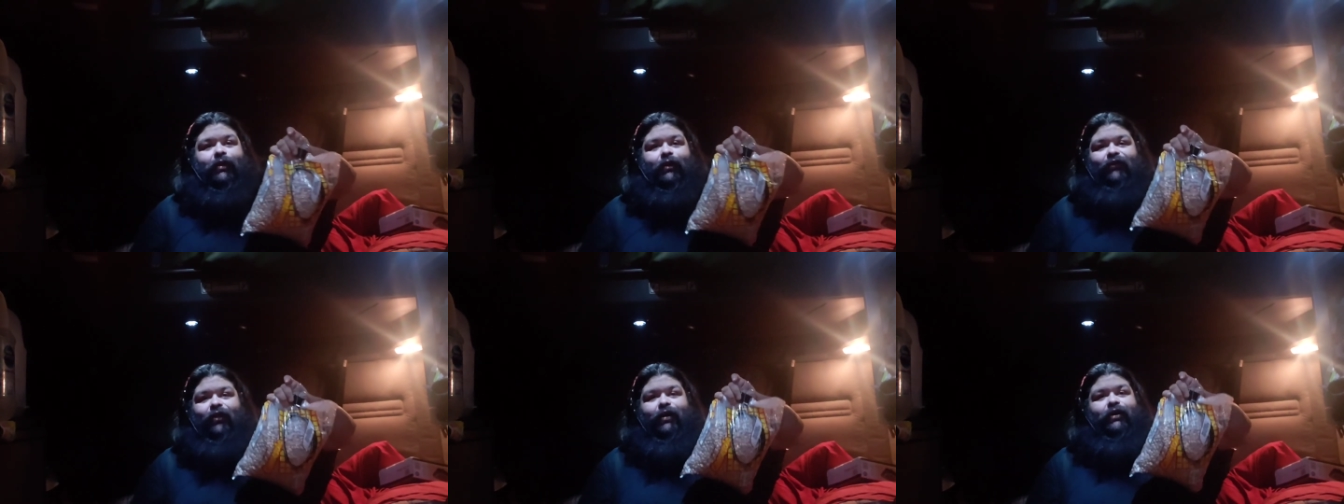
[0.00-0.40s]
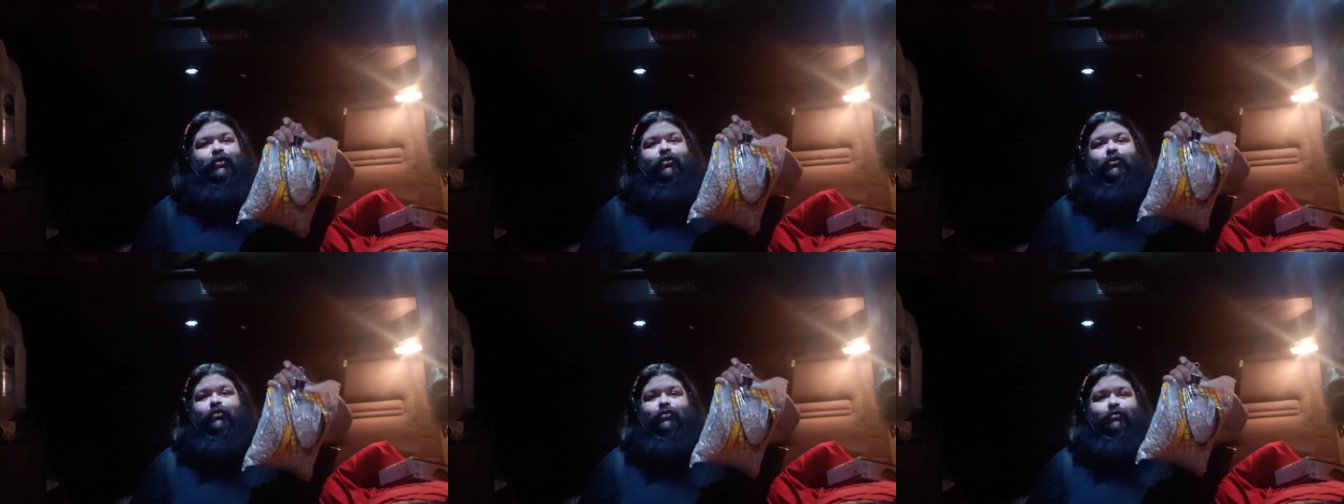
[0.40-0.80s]
I've already
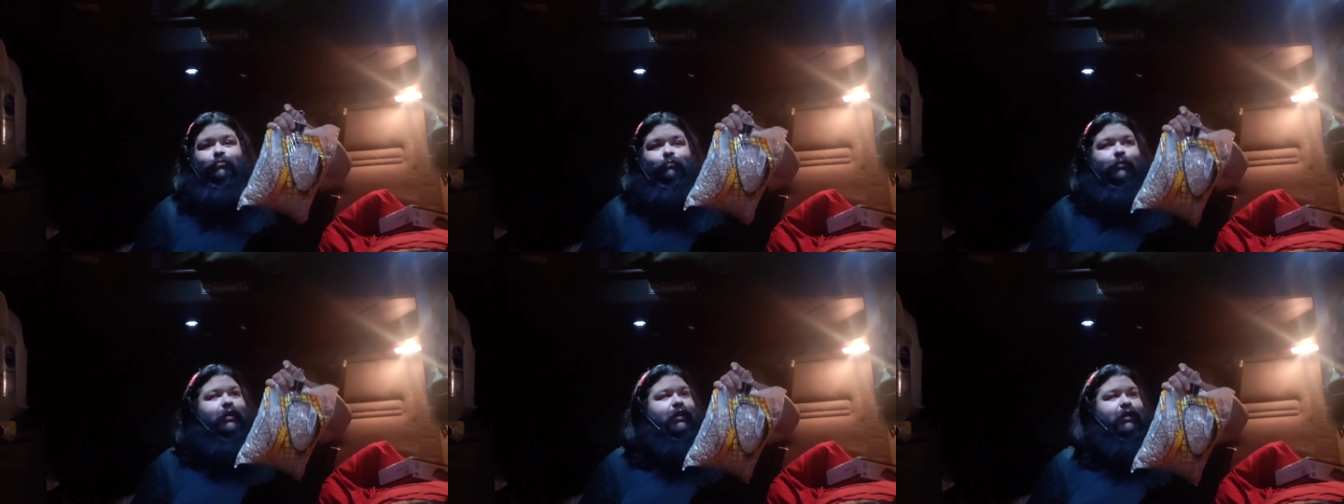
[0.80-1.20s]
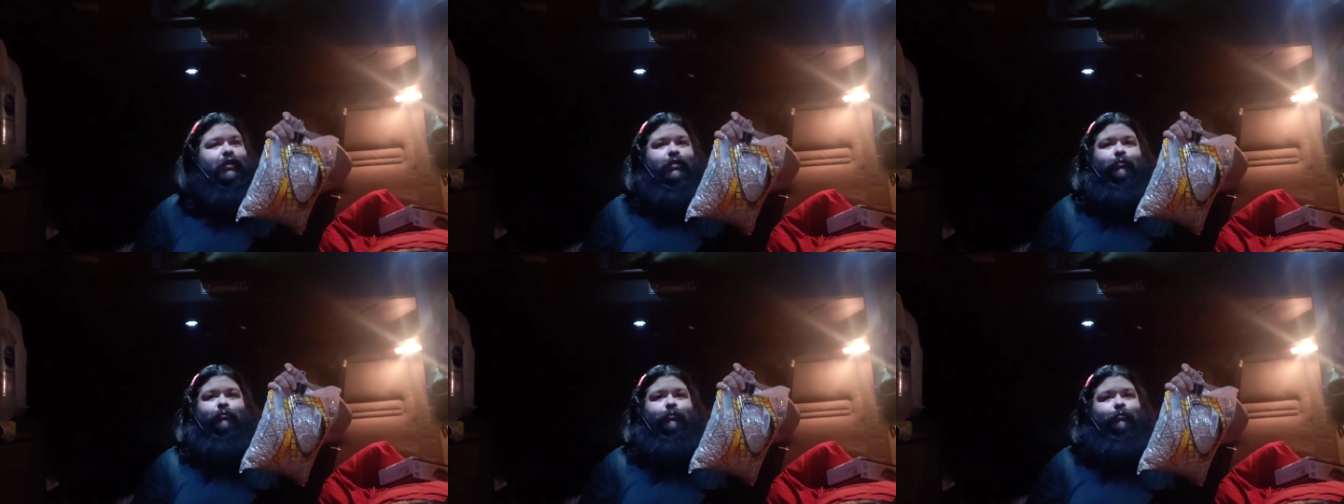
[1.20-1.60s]
cooked
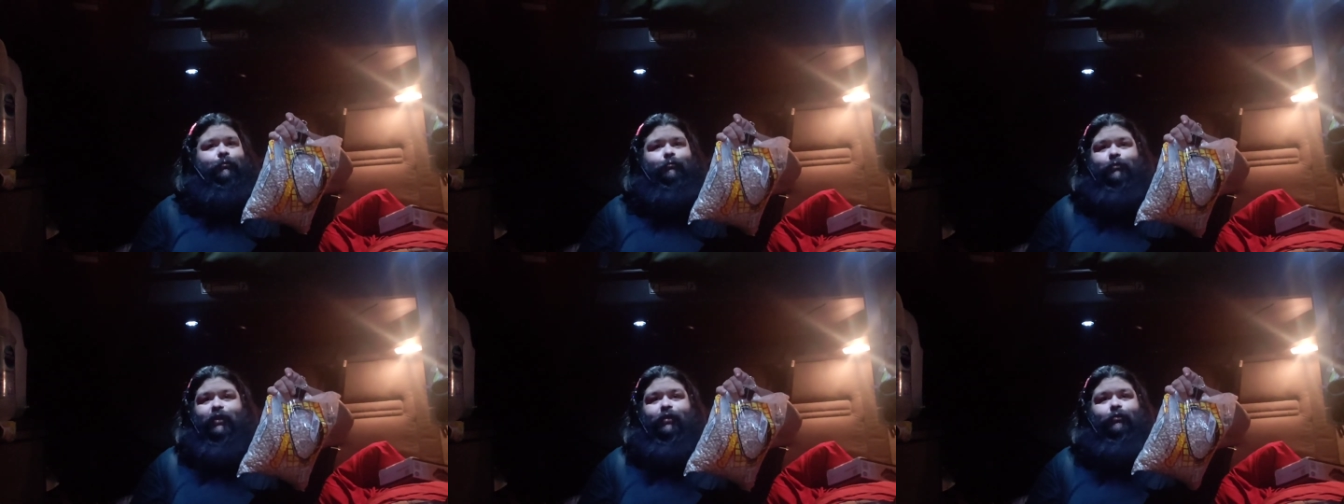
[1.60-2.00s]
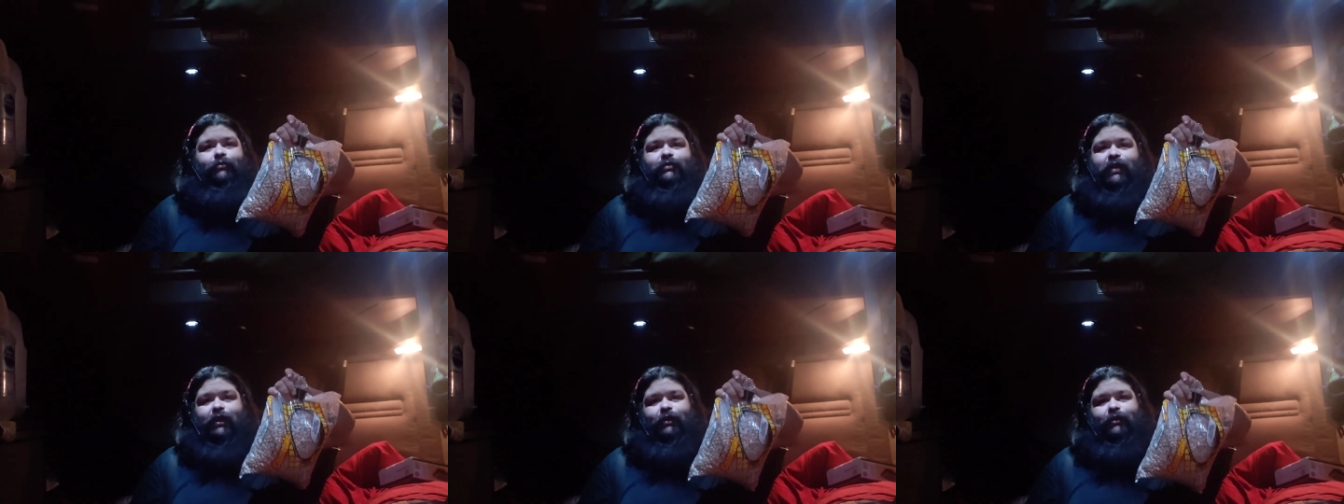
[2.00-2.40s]
3
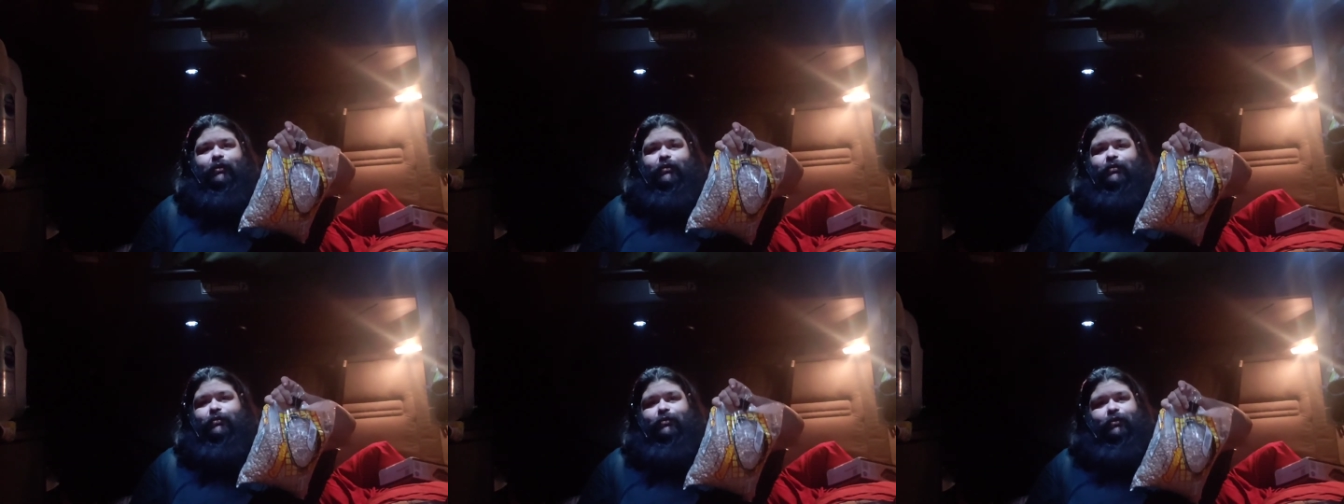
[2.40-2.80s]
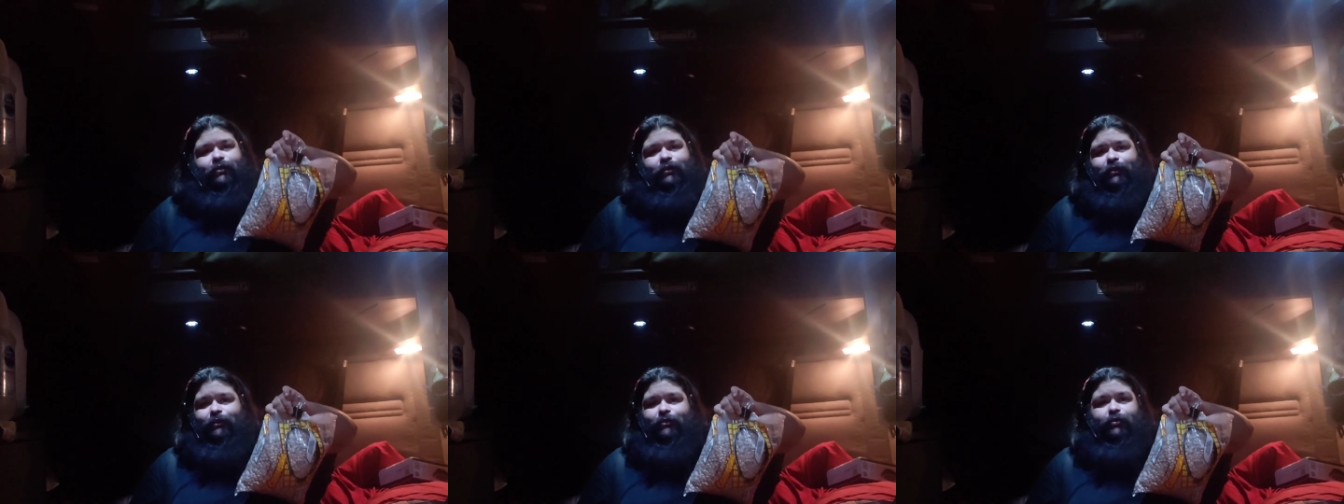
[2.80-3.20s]
meals out of this,
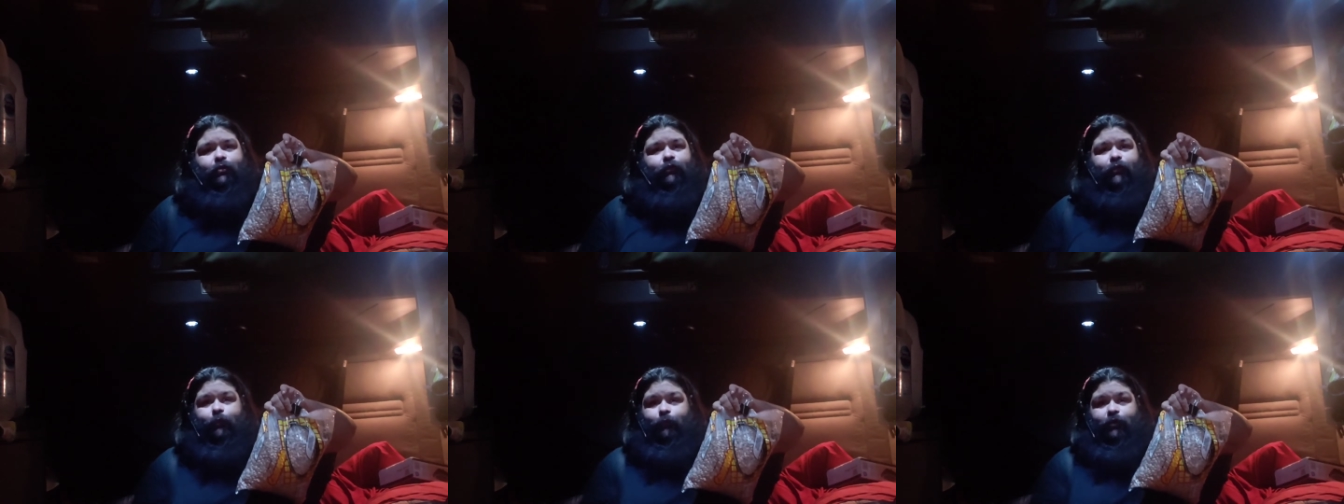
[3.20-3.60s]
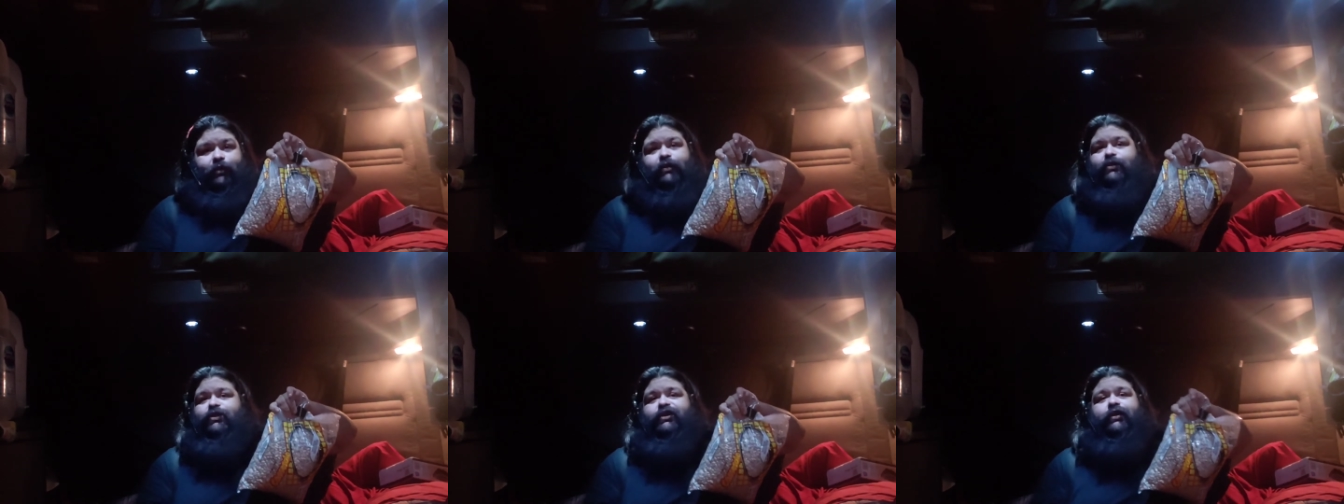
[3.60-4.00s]
and 2 of them were
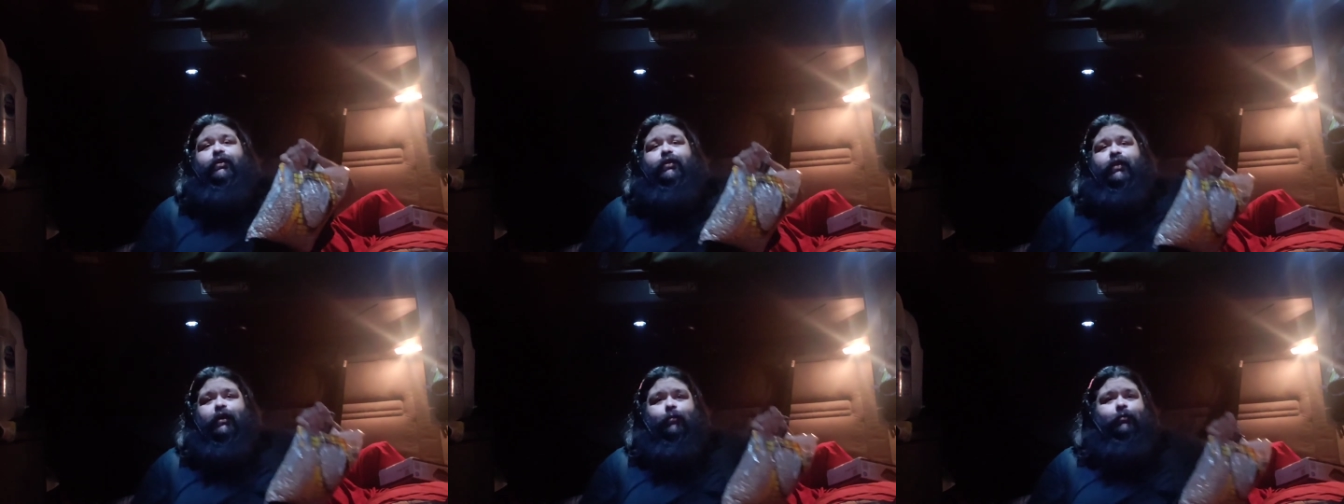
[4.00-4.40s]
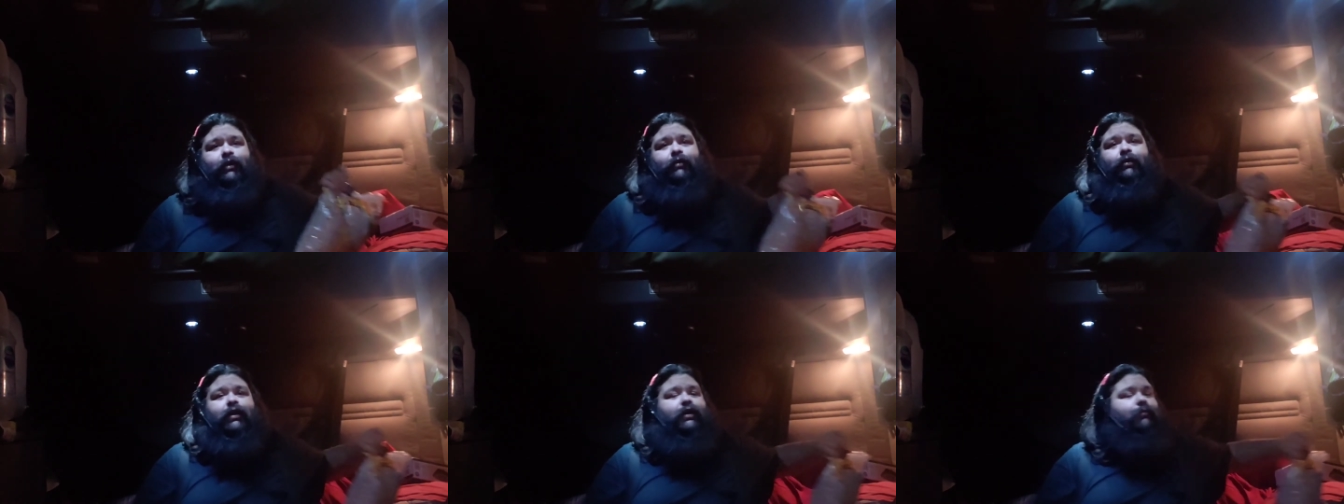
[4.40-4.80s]
this chili that I'm
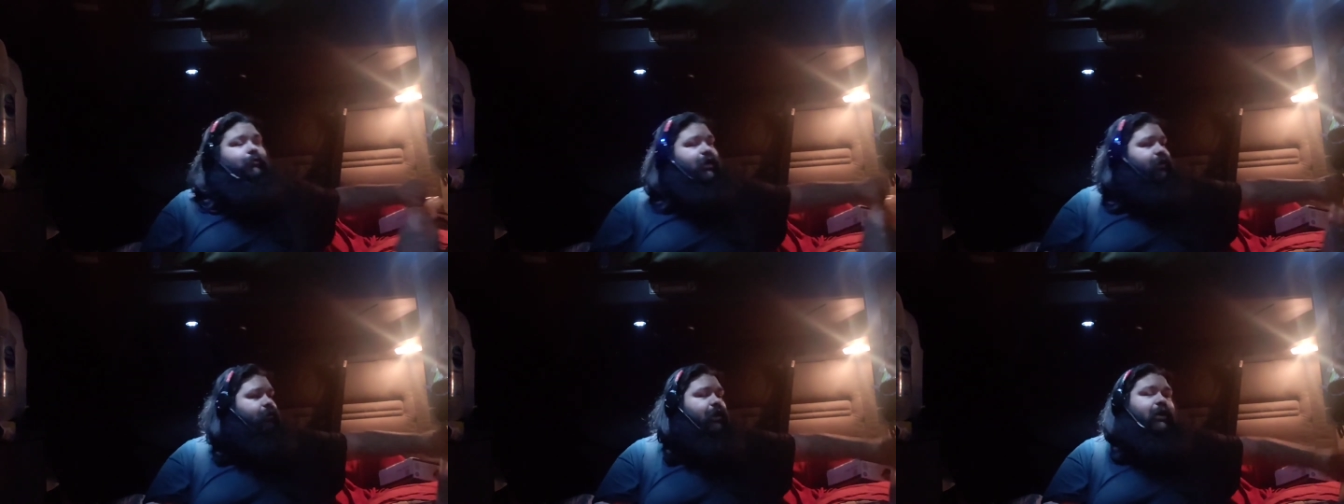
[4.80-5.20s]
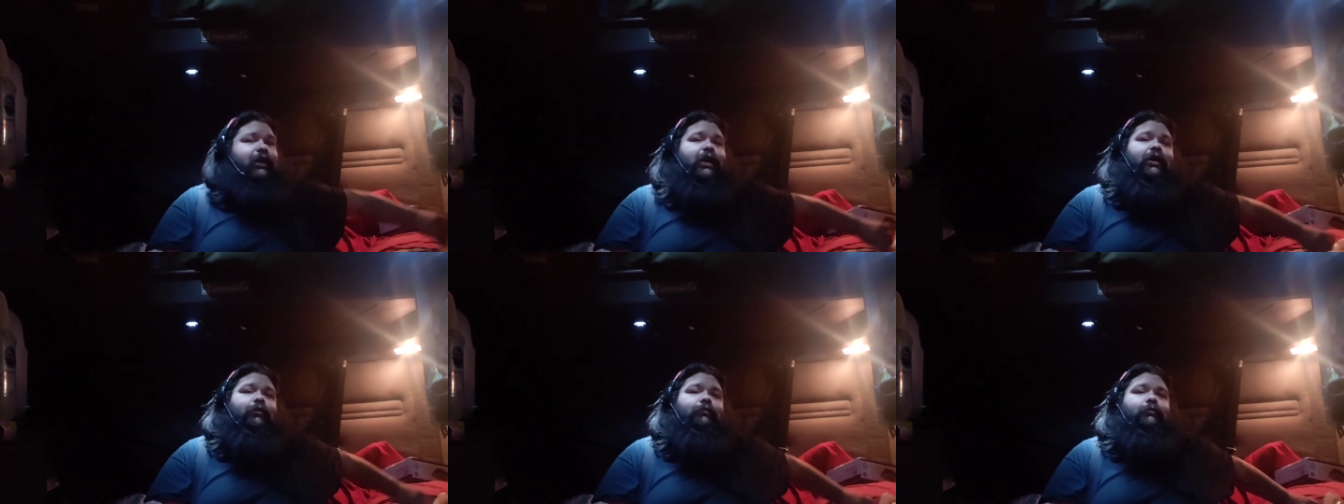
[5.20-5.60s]
getting ready to make right
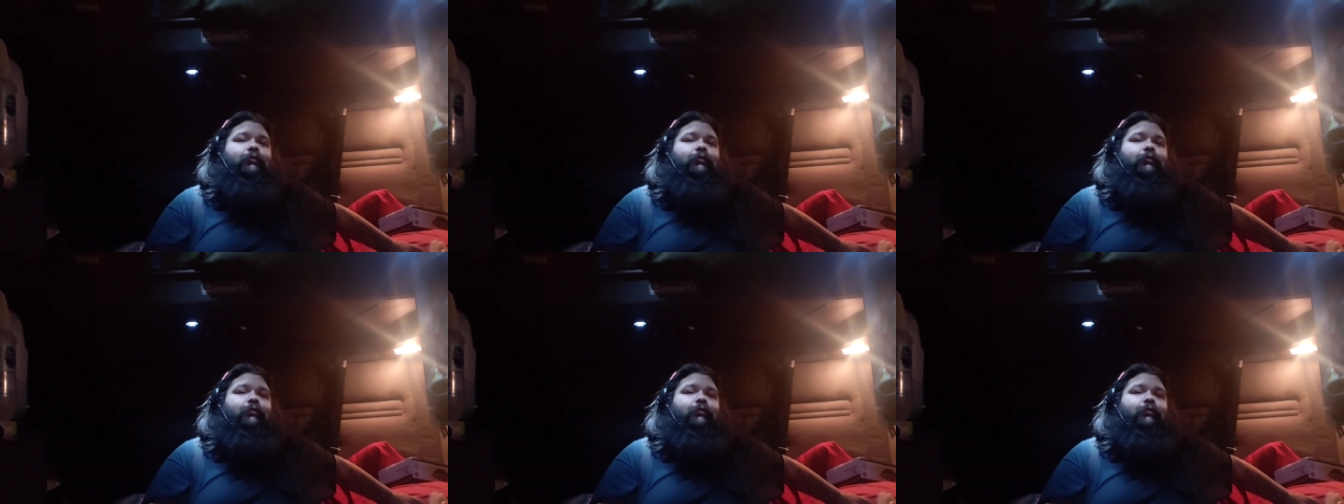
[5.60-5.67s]
now.